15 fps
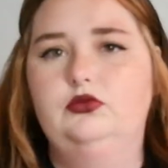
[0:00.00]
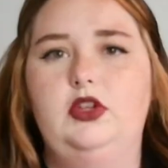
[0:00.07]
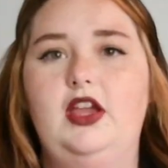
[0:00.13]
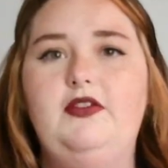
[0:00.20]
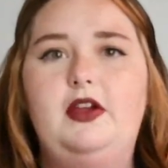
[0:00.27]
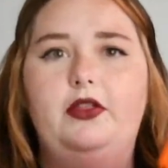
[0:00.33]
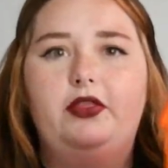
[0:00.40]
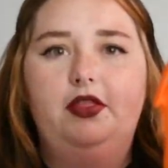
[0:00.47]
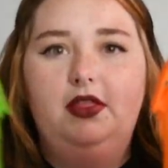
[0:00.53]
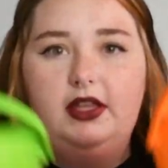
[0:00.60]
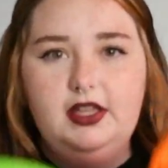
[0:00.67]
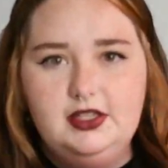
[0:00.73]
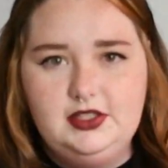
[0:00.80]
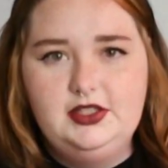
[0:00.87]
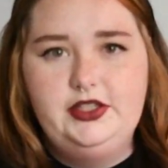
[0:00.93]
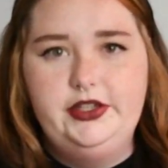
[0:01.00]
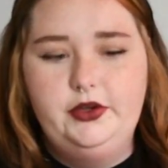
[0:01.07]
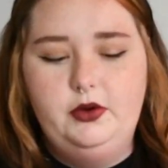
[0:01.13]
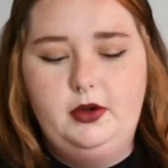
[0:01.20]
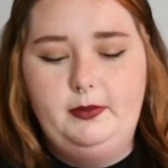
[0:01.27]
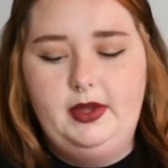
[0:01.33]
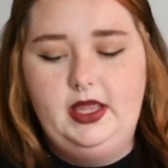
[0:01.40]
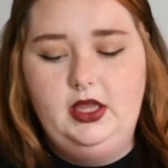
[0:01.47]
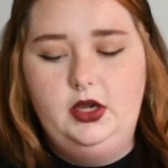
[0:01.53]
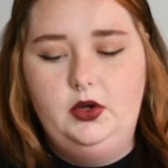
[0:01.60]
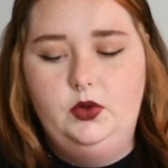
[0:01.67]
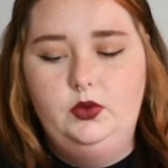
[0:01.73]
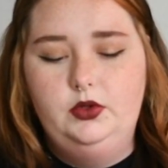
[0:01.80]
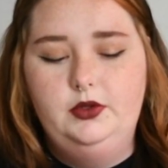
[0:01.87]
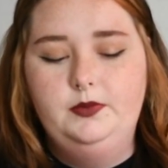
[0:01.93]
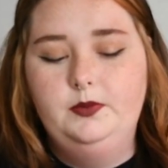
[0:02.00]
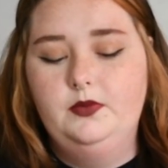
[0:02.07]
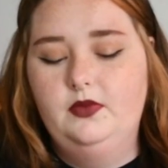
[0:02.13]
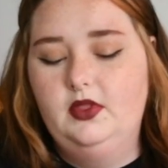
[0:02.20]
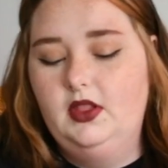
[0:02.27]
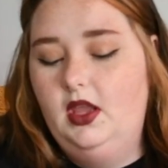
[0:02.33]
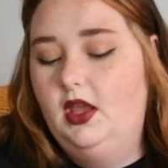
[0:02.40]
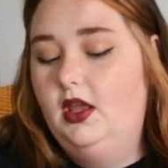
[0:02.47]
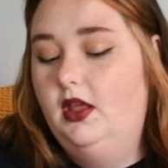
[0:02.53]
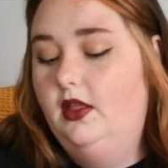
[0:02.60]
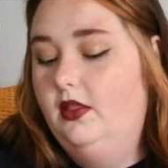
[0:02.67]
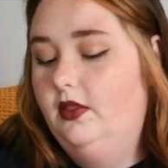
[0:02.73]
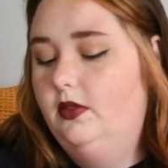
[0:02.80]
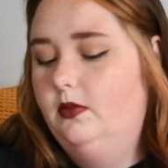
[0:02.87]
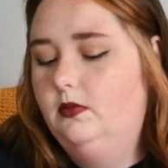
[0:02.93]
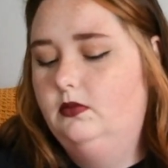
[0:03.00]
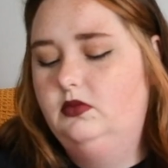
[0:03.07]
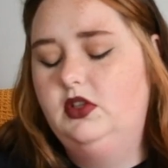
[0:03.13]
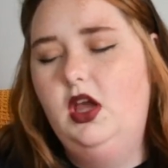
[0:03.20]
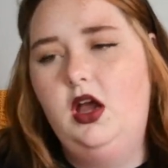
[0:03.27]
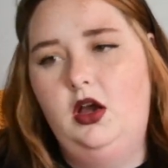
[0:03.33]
I found these two on my own. No.